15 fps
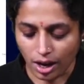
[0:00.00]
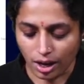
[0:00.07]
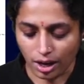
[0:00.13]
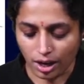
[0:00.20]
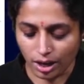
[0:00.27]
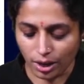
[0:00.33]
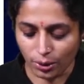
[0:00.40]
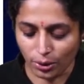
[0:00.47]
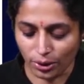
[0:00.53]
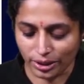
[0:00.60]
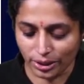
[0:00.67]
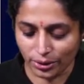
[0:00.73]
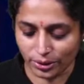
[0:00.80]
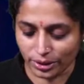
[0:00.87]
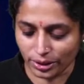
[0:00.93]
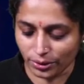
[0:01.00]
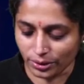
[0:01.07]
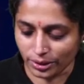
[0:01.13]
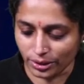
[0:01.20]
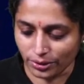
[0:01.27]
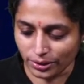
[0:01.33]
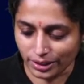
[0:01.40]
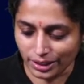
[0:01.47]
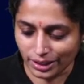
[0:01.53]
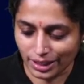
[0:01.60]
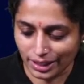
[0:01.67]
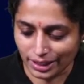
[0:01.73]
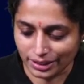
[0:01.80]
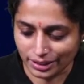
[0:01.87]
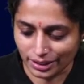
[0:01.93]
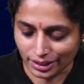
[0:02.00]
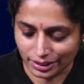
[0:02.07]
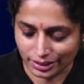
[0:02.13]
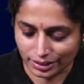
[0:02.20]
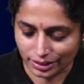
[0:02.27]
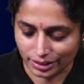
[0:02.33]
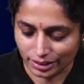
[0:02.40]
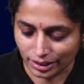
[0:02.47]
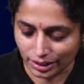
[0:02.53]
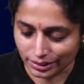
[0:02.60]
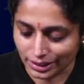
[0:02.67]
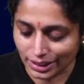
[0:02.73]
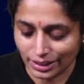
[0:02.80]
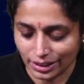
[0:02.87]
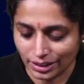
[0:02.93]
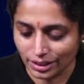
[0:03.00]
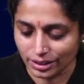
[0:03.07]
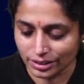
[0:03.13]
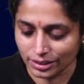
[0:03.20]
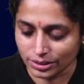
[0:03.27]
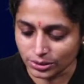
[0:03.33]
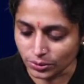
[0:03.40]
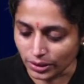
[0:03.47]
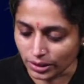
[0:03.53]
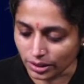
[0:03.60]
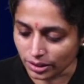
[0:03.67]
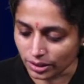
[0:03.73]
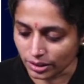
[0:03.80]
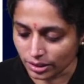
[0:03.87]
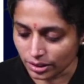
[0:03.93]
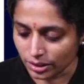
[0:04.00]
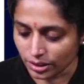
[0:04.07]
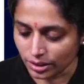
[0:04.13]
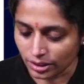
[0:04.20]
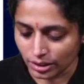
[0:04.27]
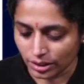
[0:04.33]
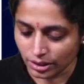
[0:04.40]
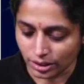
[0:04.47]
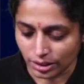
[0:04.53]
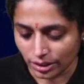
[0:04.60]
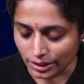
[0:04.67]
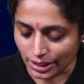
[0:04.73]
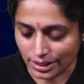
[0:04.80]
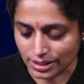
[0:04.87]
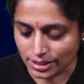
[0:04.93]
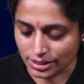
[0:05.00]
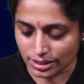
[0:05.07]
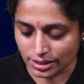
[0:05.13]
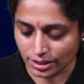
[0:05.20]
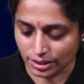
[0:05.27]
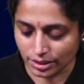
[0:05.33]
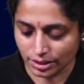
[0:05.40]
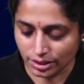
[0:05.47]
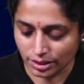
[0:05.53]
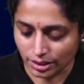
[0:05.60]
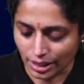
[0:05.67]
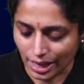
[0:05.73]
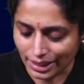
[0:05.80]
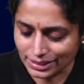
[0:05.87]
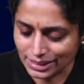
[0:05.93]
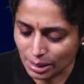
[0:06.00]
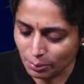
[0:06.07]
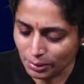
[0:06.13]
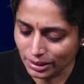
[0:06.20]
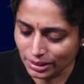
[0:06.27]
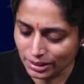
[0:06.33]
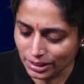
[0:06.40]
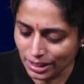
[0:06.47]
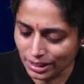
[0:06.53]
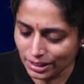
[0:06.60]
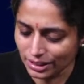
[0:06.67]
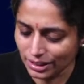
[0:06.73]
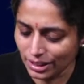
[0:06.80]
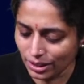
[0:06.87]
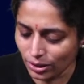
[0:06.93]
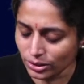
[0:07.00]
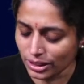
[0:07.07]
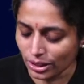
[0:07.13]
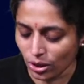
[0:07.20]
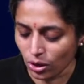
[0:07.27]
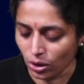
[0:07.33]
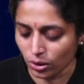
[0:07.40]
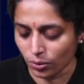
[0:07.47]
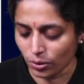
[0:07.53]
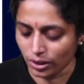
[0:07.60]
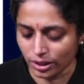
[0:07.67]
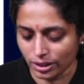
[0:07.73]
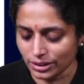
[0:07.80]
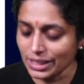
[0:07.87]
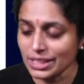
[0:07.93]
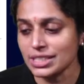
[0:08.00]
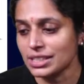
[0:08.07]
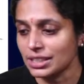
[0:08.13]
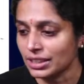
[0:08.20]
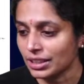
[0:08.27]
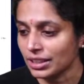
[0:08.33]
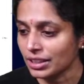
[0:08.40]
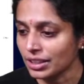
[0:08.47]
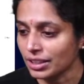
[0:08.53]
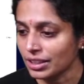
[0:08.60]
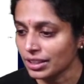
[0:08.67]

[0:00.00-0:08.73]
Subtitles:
Okay, correct. Then this one, yes, examining, hearing and all that, all. Then C.